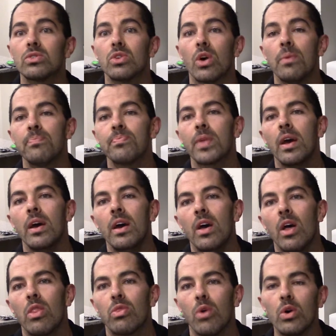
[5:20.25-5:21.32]
So
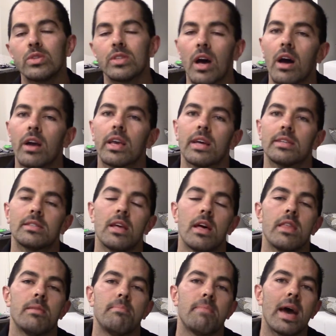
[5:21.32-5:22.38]
those are, I guess,
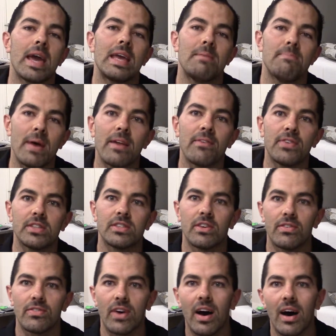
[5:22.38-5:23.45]
the main benefits of